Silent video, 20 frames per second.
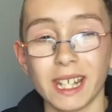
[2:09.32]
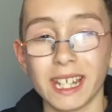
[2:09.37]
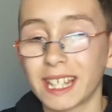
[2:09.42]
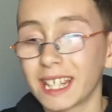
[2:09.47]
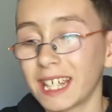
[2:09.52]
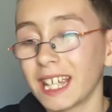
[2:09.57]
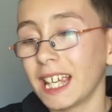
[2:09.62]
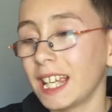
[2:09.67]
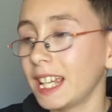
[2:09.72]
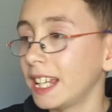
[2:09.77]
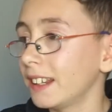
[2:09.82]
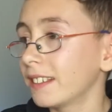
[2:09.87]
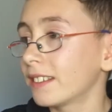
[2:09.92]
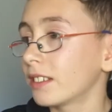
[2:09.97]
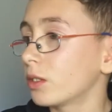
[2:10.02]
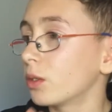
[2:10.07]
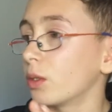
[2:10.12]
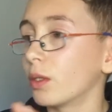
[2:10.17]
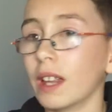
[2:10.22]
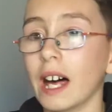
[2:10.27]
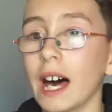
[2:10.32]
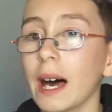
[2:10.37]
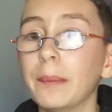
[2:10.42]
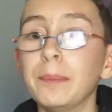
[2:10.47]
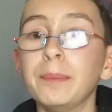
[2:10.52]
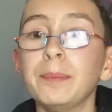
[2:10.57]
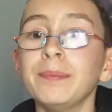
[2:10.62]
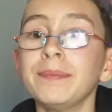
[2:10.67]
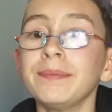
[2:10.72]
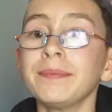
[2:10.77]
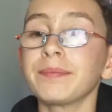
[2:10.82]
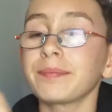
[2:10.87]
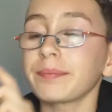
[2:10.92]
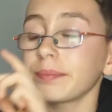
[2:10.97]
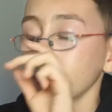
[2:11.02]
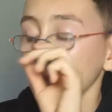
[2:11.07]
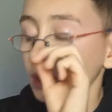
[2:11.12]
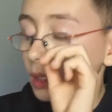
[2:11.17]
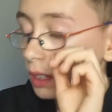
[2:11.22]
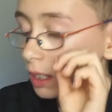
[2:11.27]
the keys and all that.
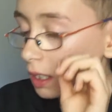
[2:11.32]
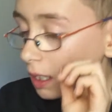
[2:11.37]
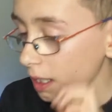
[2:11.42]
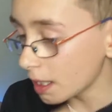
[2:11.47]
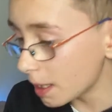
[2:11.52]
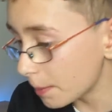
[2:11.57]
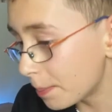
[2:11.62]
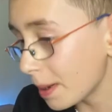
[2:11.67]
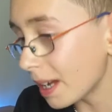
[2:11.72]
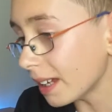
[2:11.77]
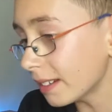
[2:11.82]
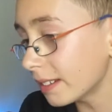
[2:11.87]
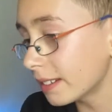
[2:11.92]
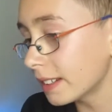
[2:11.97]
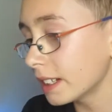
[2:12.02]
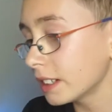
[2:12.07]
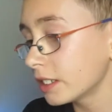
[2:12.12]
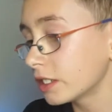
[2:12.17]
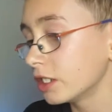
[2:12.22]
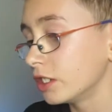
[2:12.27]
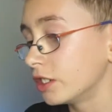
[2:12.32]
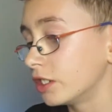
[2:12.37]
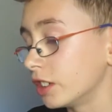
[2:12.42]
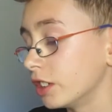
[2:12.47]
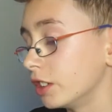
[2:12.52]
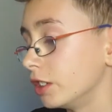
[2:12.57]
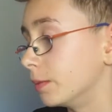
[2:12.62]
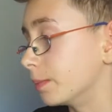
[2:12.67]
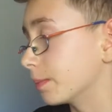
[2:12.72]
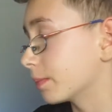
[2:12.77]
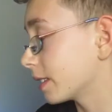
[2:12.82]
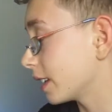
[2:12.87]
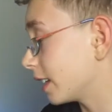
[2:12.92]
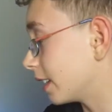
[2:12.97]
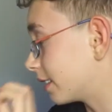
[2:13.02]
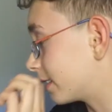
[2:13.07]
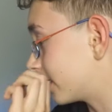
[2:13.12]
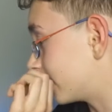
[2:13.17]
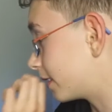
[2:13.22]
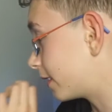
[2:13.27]
The best thing to do
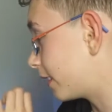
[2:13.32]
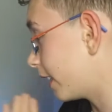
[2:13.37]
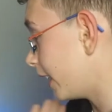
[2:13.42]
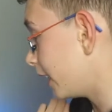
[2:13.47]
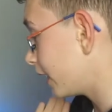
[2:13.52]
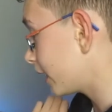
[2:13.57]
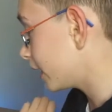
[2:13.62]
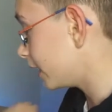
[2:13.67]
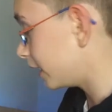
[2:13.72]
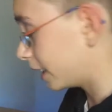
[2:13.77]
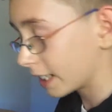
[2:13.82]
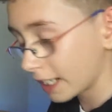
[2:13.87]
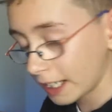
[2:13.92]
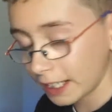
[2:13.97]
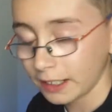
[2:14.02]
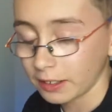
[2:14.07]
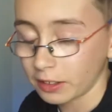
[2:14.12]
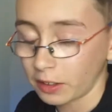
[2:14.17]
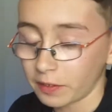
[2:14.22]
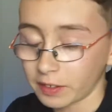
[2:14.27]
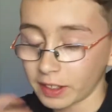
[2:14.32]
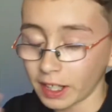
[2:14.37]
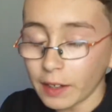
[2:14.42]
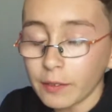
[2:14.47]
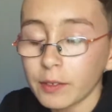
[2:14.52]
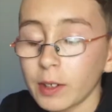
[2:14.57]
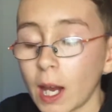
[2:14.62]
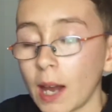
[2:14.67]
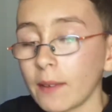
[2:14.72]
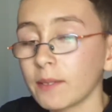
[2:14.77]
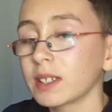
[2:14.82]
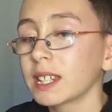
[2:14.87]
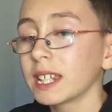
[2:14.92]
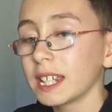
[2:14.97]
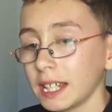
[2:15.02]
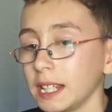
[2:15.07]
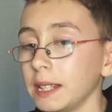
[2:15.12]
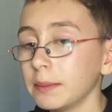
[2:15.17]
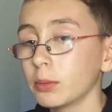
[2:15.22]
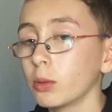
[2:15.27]
is to take your keys off. Say if you have a
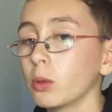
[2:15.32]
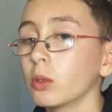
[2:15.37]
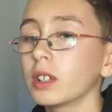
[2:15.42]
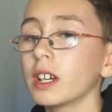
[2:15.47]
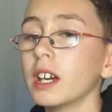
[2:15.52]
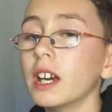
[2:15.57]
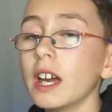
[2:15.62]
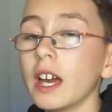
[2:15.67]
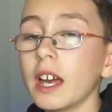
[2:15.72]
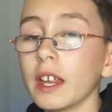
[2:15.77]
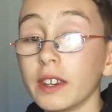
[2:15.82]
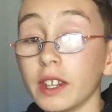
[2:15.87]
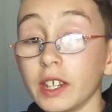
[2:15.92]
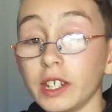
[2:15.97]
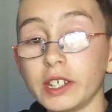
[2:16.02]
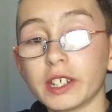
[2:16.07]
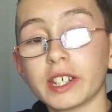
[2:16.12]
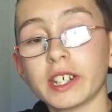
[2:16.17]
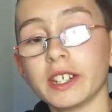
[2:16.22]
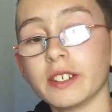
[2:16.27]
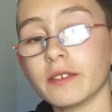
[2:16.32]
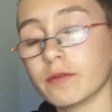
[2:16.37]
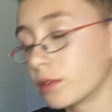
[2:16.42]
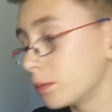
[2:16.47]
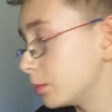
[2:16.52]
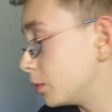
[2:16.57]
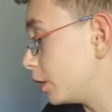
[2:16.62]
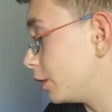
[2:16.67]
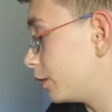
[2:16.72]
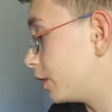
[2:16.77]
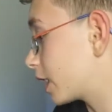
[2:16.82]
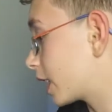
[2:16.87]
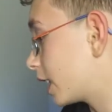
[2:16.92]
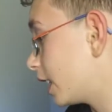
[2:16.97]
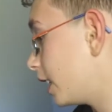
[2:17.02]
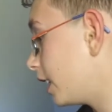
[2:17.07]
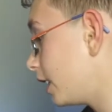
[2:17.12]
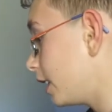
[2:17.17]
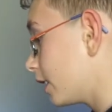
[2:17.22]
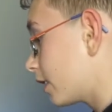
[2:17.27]
keyboard that you can remove your
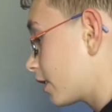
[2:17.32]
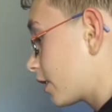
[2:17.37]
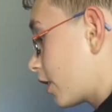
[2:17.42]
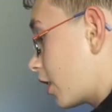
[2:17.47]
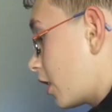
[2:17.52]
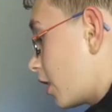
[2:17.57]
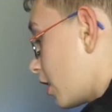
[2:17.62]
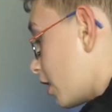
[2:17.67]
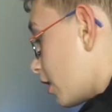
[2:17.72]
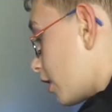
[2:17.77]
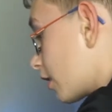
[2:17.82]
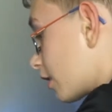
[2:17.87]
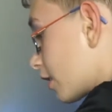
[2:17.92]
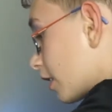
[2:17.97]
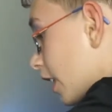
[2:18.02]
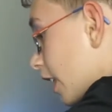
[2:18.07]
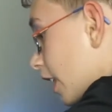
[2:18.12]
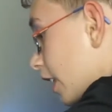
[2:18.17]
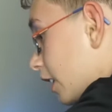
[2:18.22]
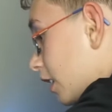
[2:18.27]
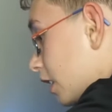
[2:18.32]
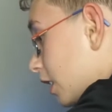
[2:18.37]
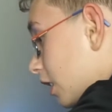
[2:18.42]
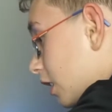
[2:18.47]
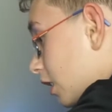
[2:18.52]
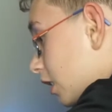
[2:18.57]
keys, say,